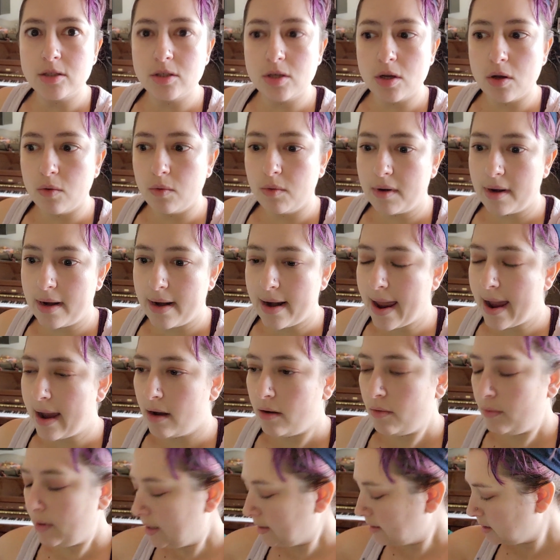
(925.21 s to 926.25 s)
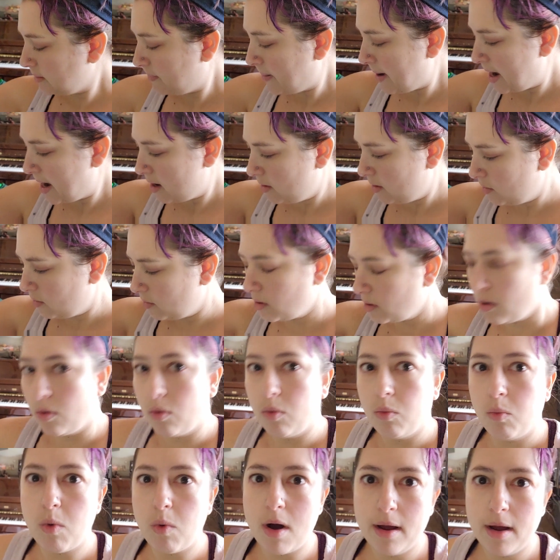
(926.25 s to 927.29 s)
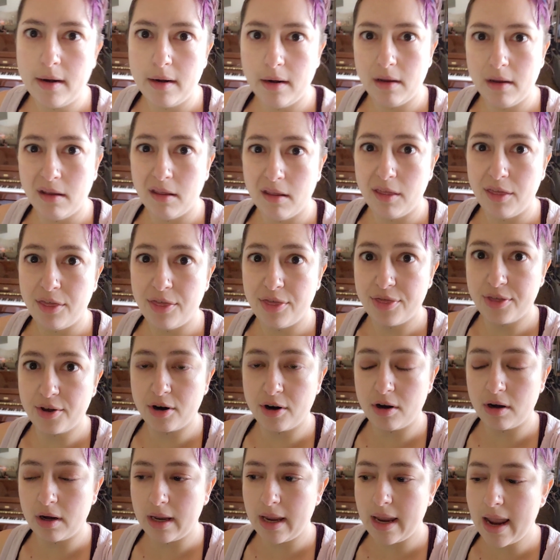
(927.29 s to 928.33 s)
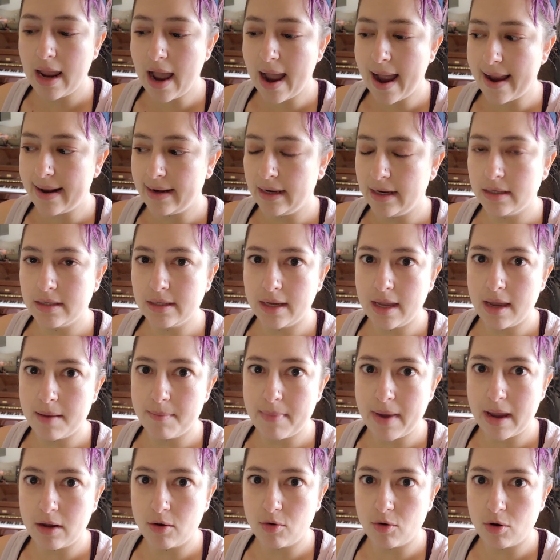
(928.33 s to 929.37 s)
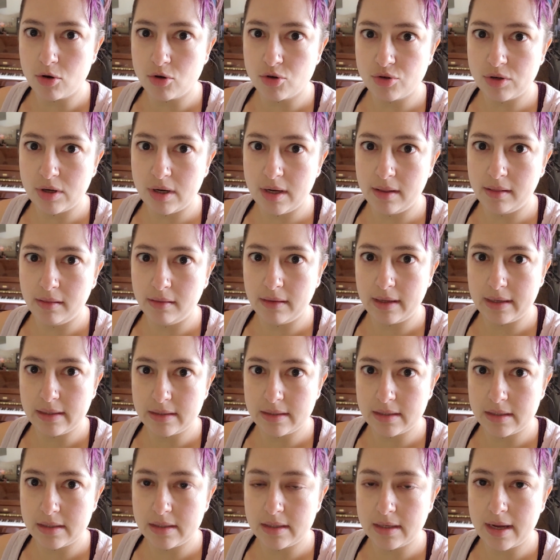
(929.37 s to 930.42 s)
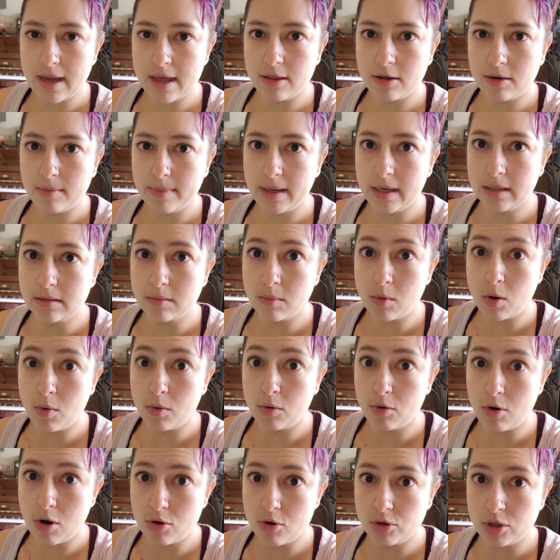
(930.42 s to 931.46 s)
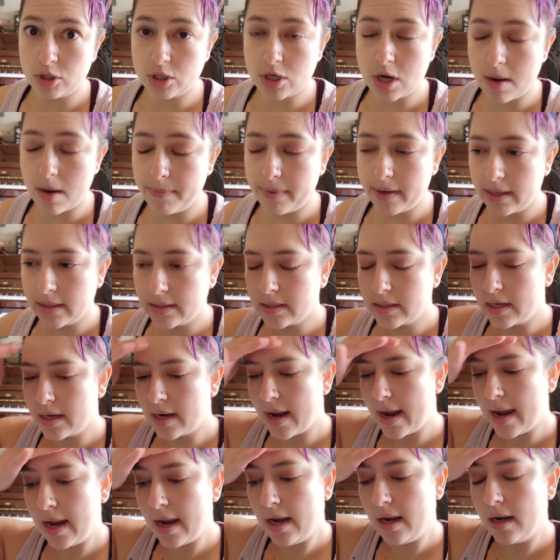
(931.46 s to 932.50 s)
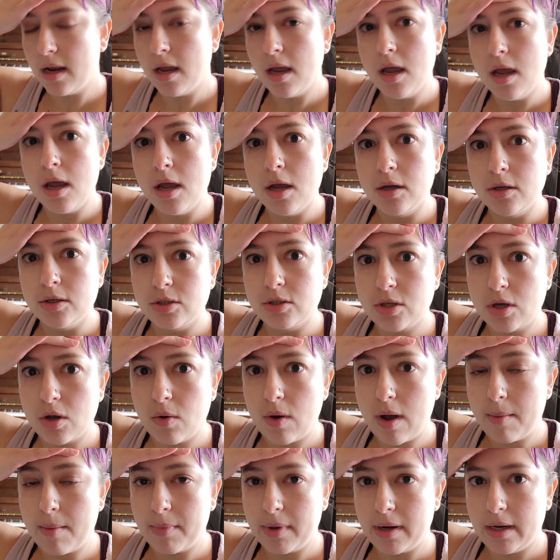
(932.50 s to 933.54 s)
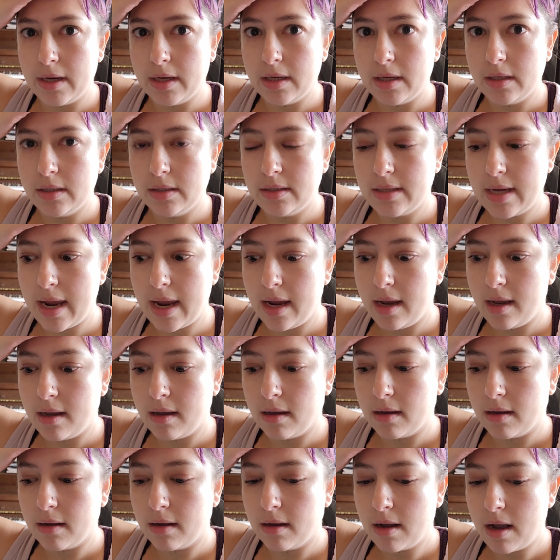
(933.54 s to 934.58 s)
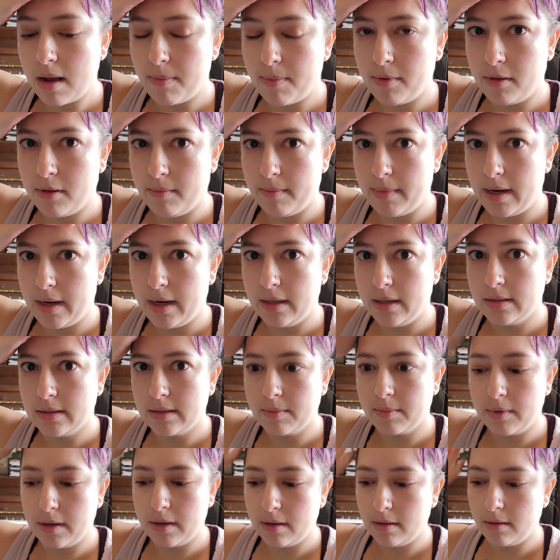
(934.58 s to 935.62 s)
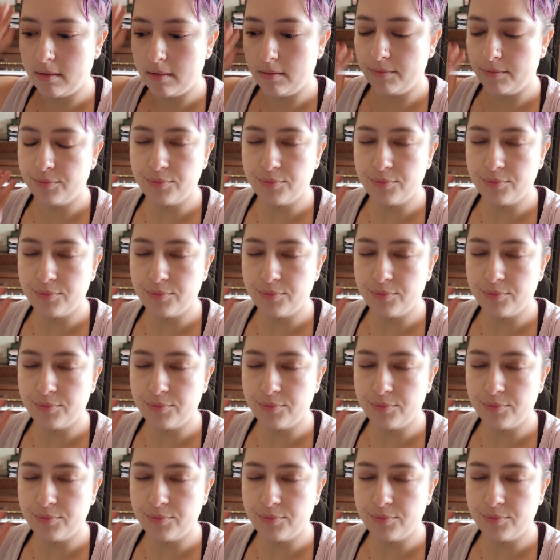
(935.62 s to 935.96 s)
so now it's about 1:30. I need to get my grocery list together because I'm going grocery shopping tonight. So I'm gonna take a couple of minutes. I'm gonna